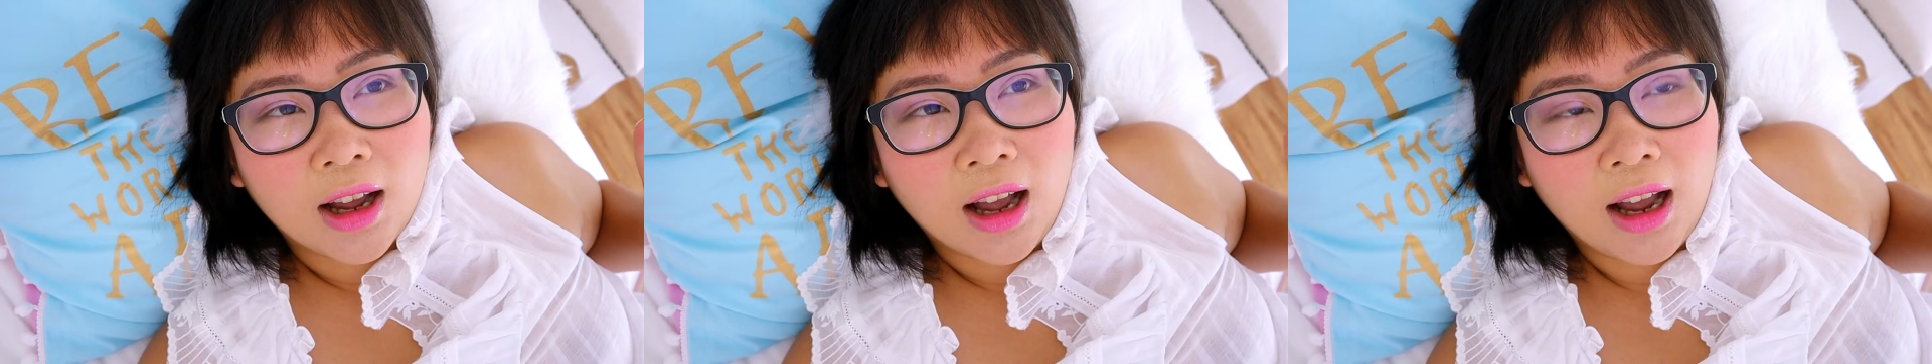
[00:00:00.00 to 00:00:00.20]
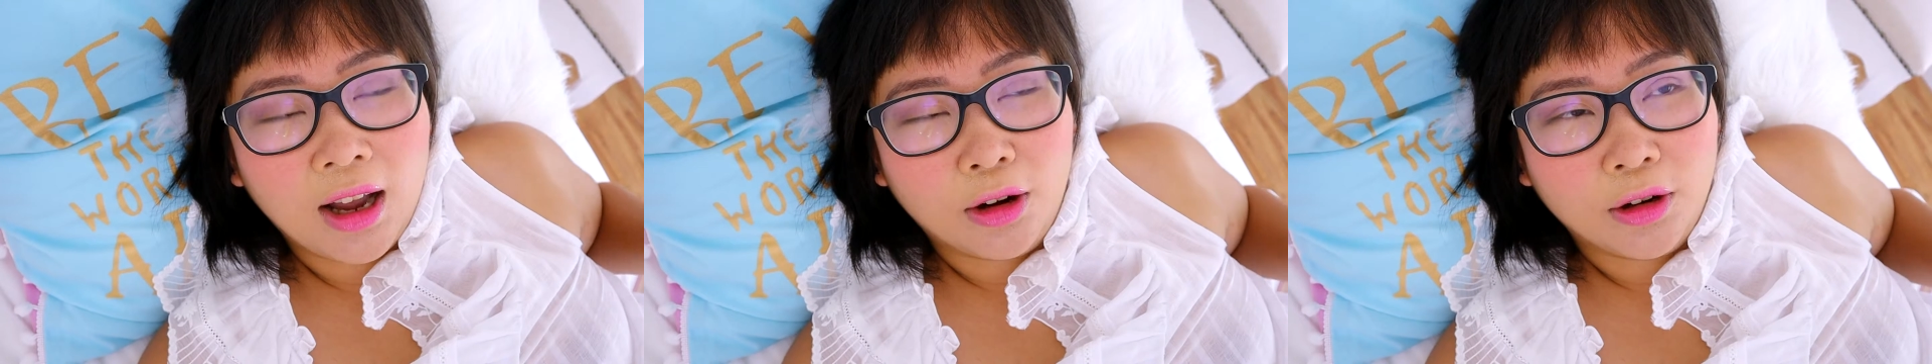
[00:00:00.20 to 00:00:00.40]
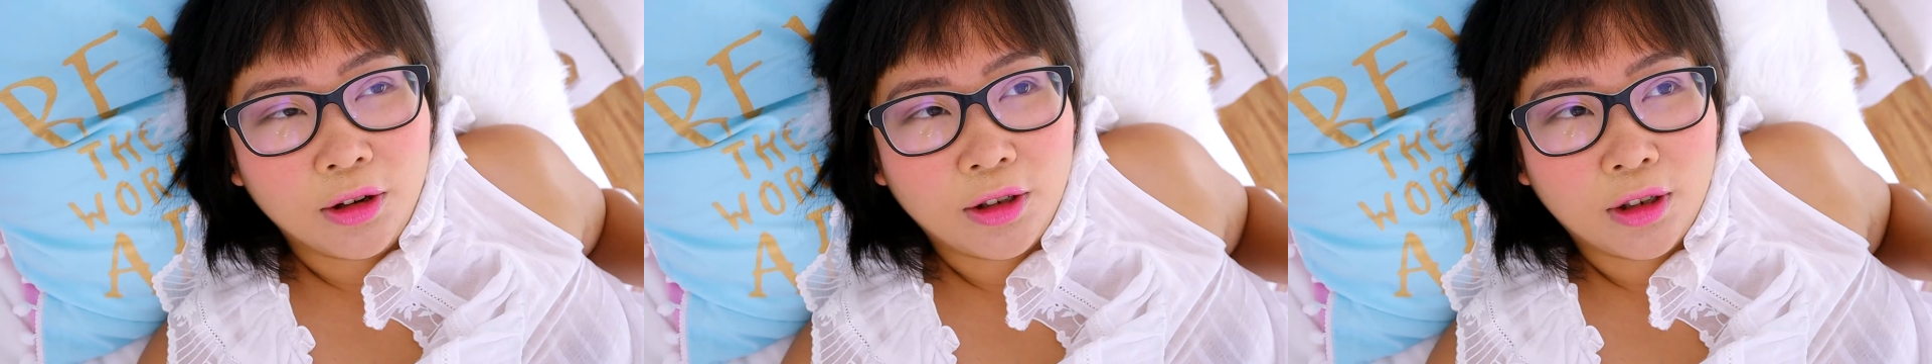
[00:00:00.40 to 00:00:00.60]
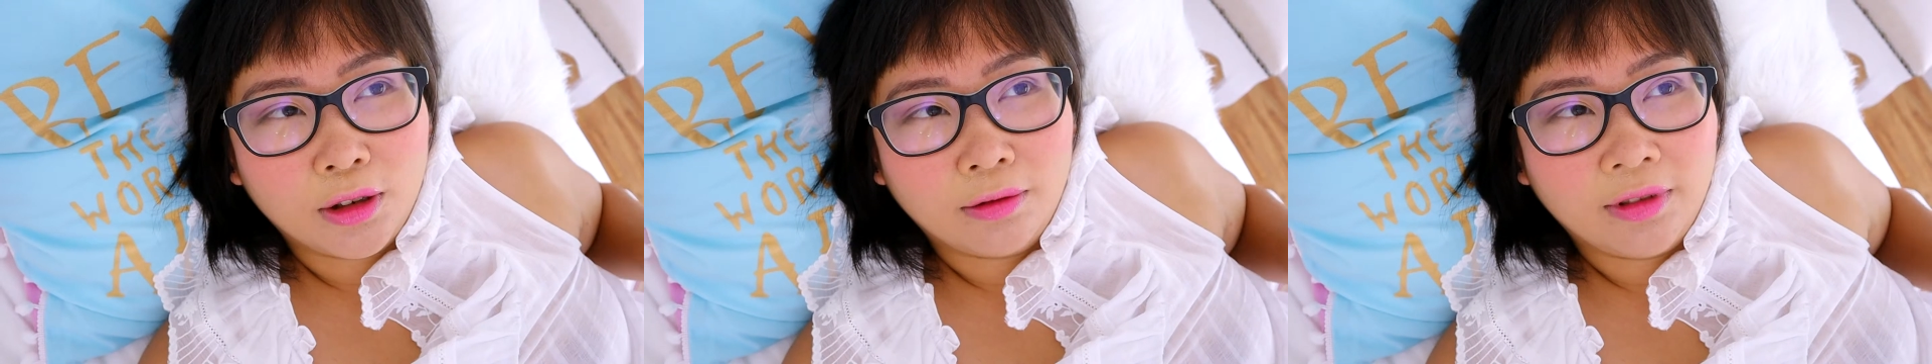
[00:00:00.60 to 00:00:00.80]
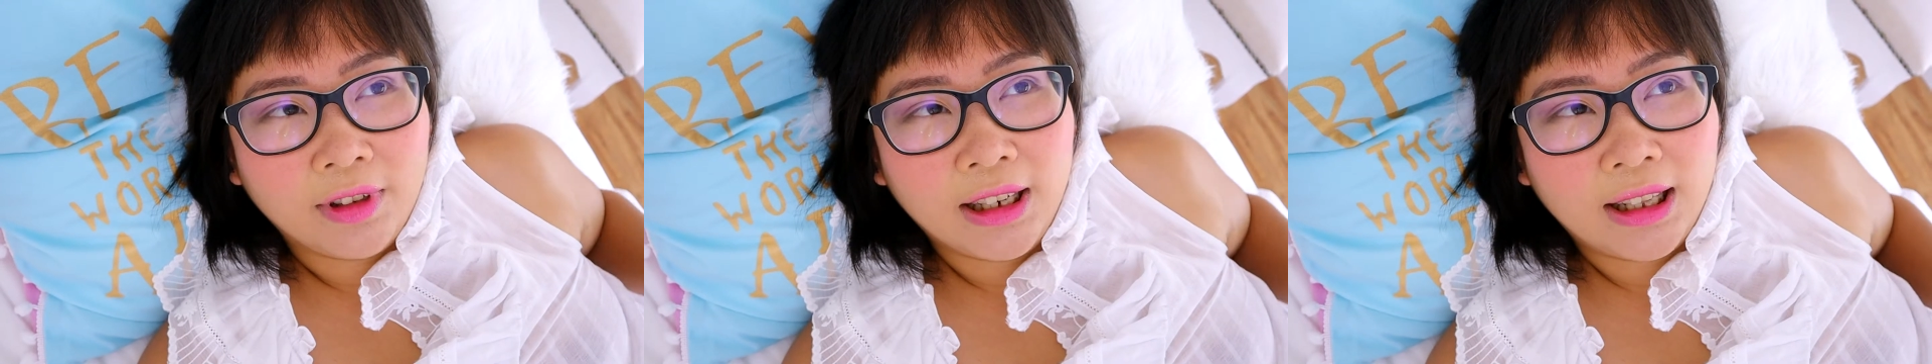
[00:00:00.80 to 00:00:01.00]
I also
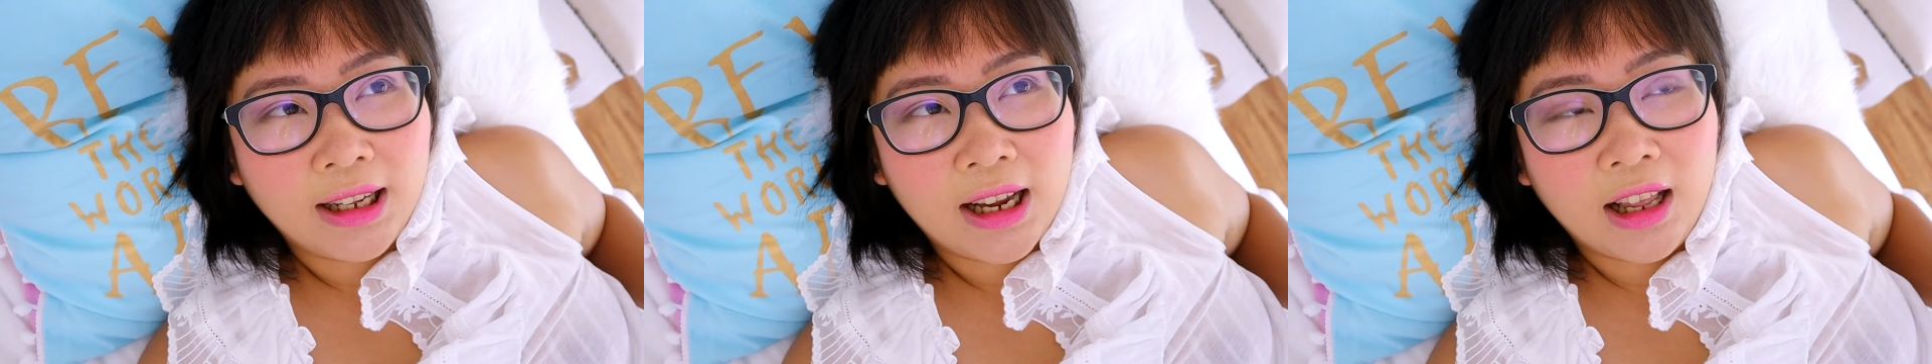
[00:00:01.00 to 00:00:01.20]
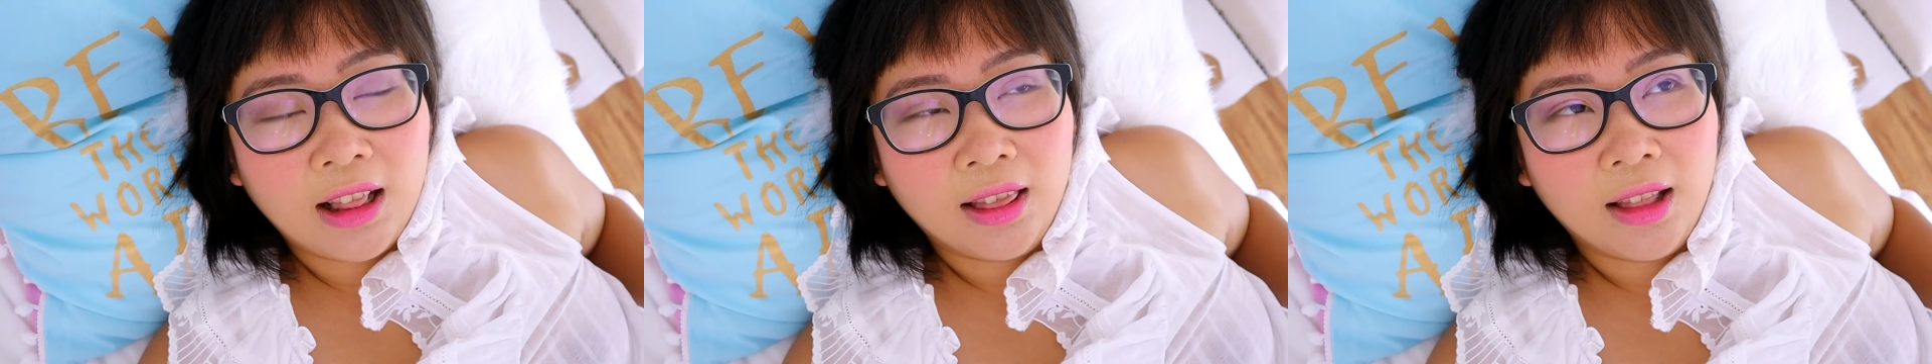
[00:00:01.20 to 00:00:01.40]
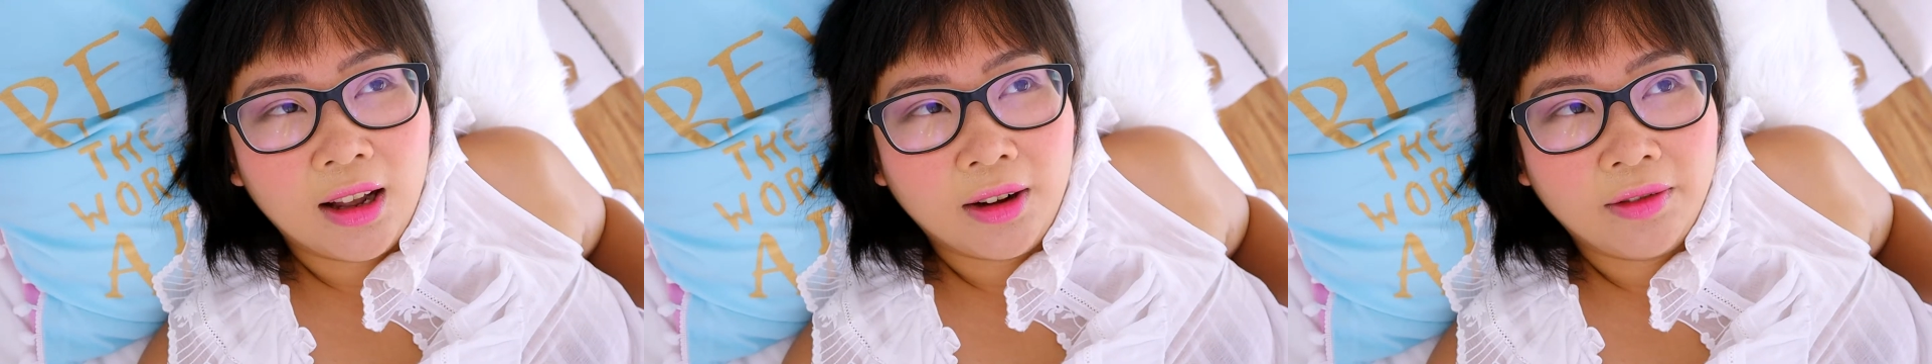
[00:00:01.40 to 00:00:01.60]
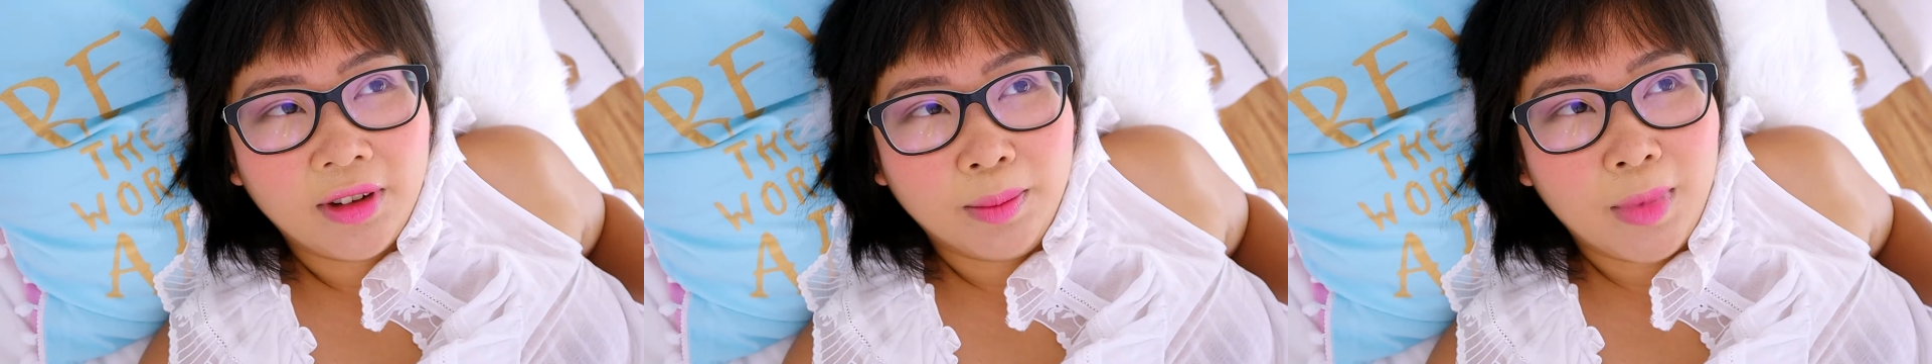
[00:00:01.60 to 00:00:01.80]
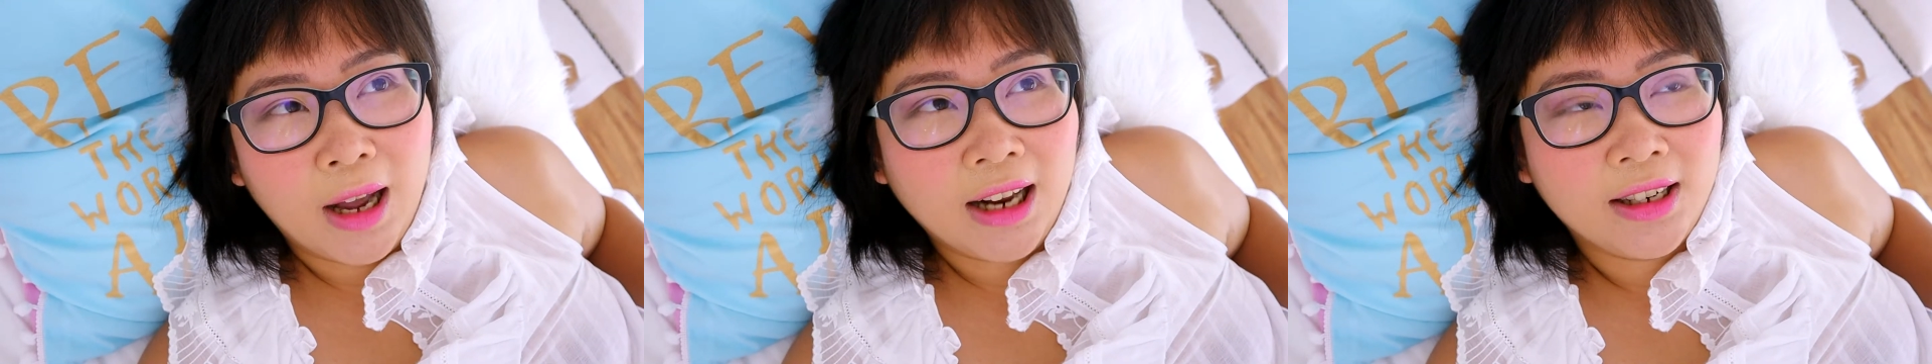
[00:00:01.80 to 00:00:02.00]
really love
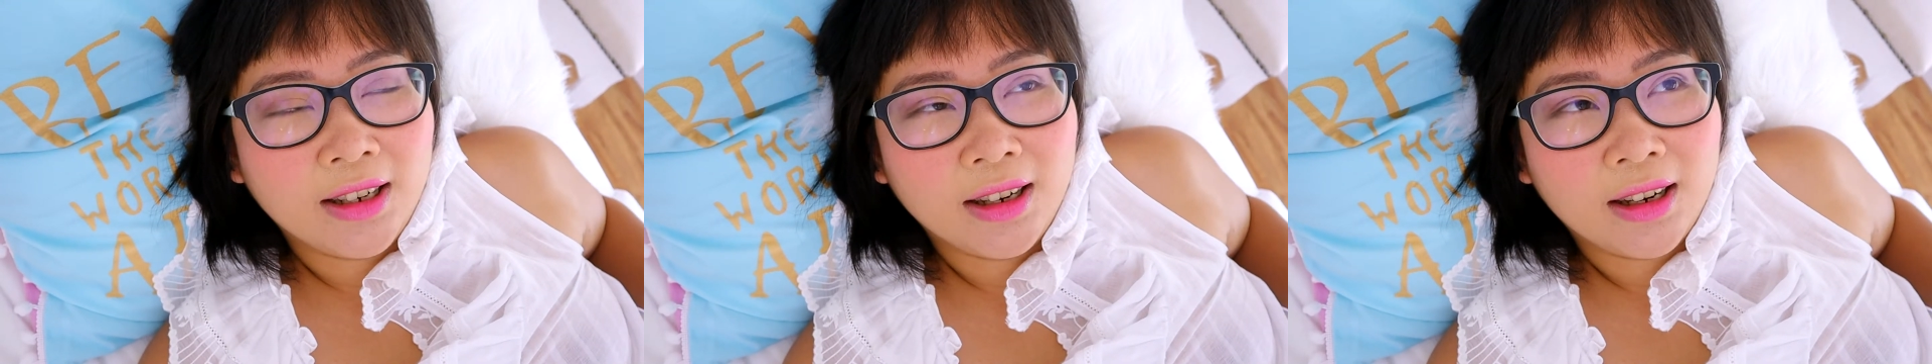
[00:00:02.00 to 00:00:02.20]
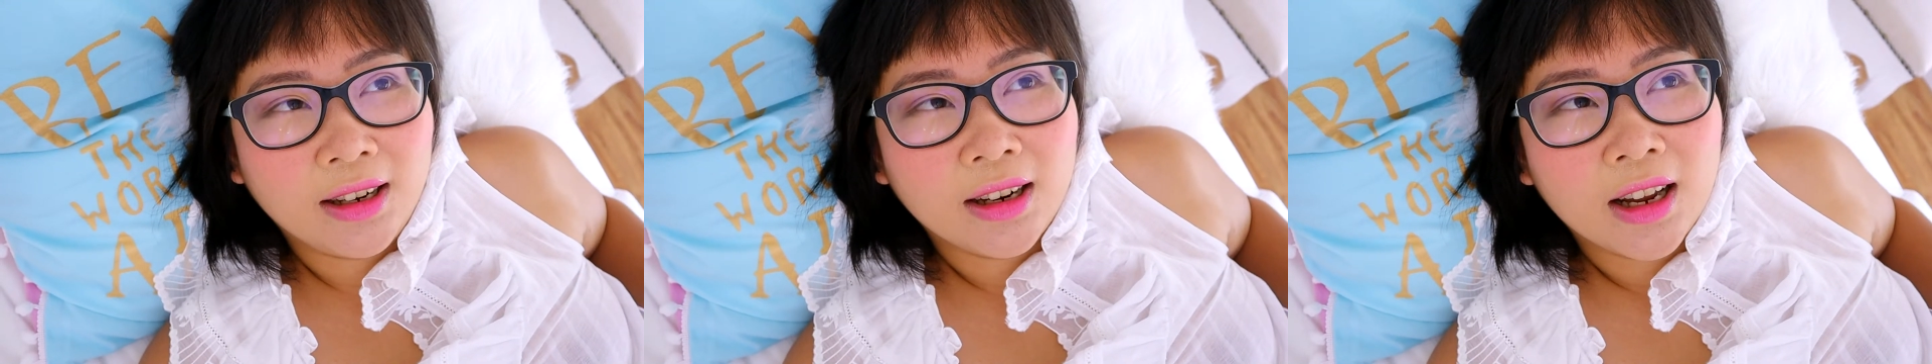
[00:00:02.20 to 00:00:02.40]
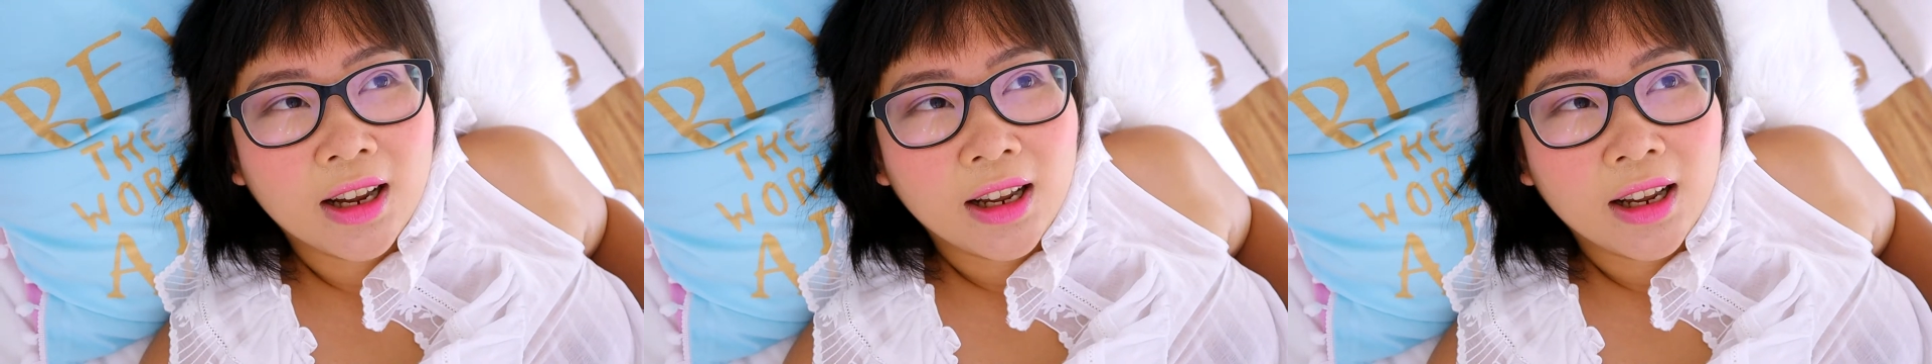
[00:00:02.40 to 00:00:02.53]
imagining